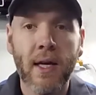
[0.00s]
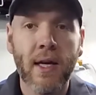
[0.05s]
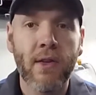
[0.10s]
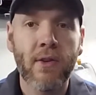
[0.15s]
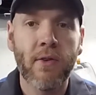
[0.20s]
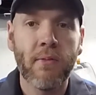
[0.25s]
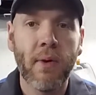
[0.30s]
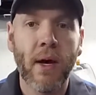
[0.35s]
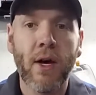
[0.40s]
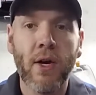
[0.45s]
It's
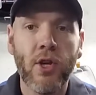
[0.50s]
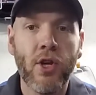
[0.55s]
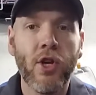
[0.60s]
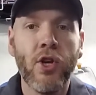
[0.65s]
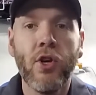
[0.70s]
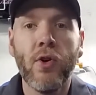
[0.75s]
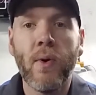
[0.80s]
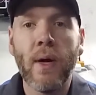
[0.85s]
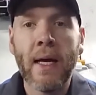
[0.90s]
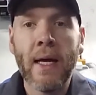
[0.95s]
about
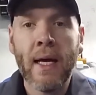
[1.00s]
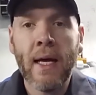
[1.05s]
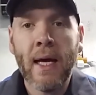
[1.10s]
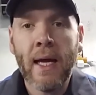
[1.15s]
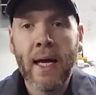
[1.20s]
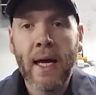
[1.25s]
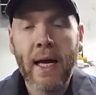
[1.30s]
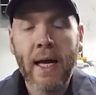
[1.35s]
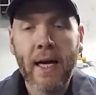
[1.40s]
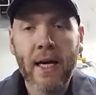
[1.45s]
you
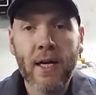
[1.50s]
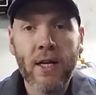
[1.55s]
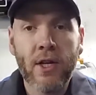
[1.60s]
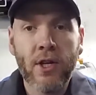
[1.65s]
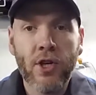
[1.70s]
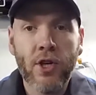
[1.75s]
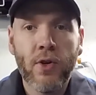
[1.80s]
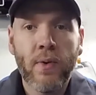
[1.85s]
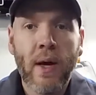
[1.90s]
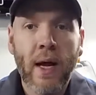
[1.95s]
and
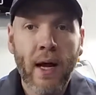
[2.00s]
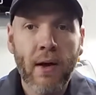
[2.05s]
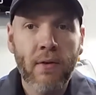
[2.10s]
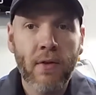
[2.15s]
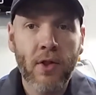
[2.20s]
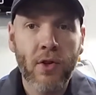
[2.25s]
you having